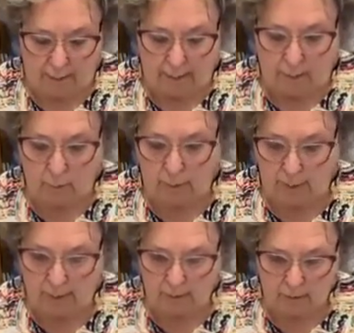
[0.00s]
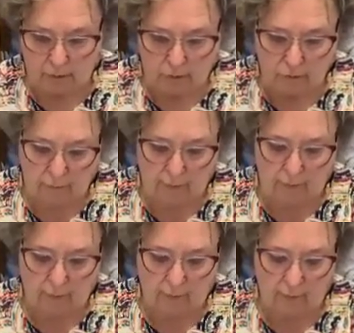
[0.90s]
I would like to do
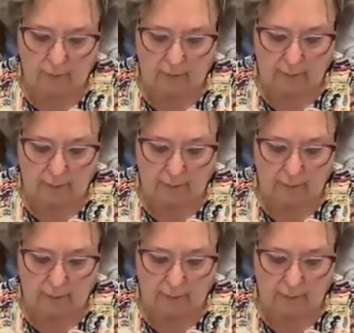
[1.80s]
that on a